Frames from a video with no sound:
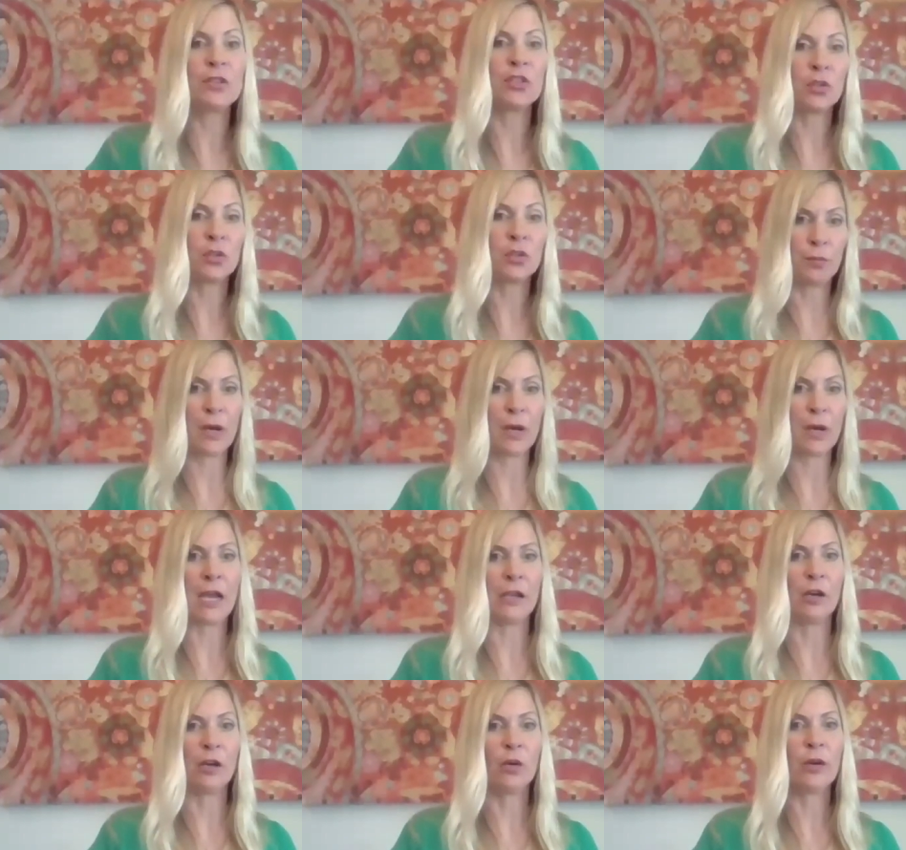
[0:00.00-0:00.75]
to your
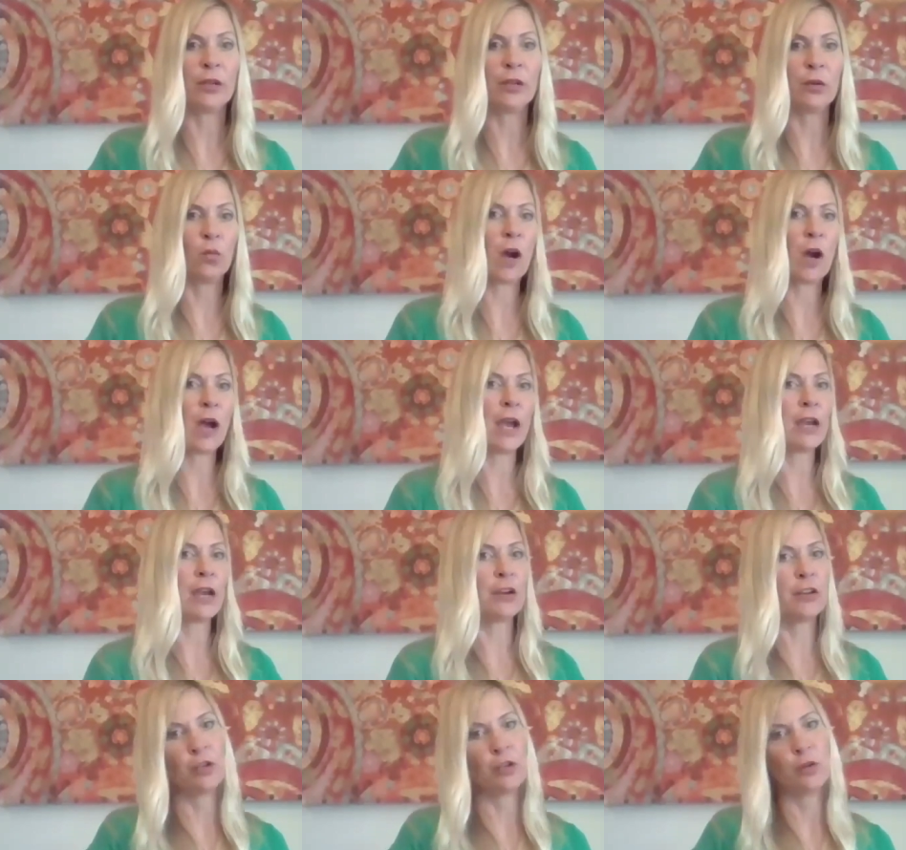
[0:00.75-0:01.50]
bio and why
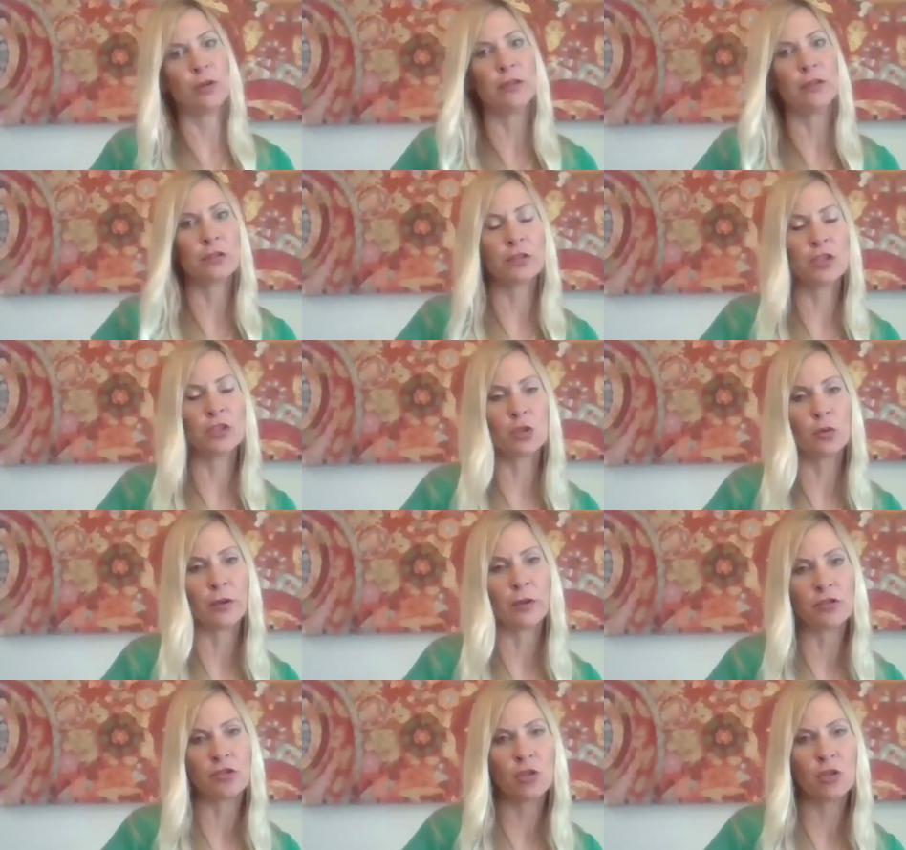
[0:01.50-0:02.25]
are you in the
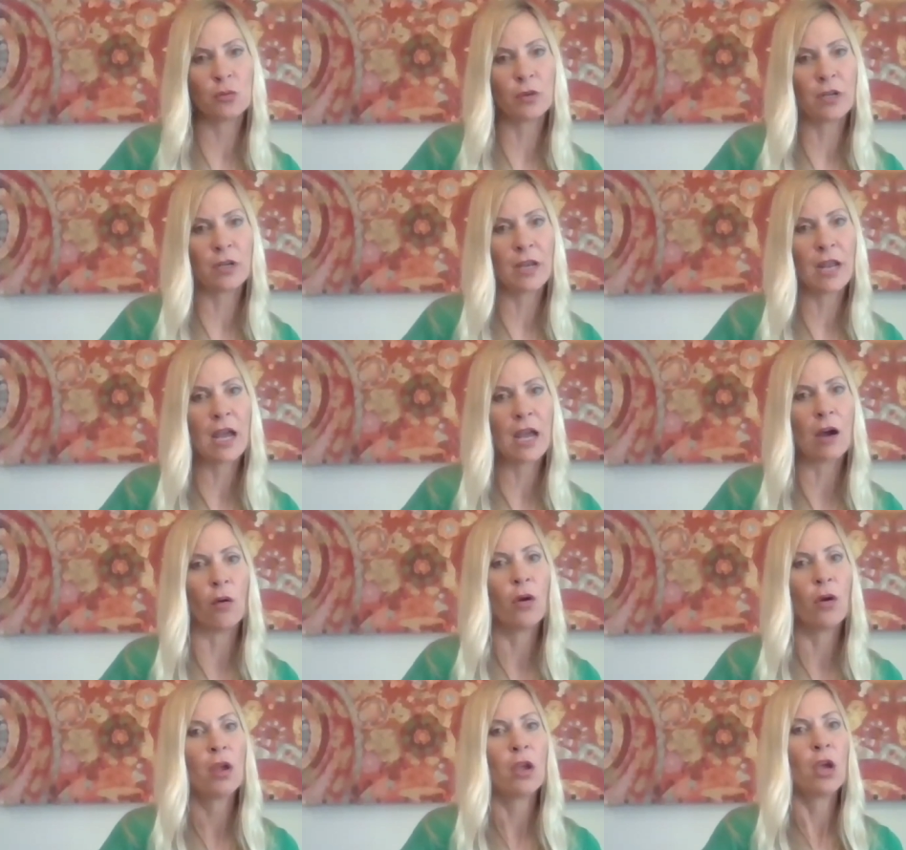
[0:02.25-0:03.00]
situation you are now?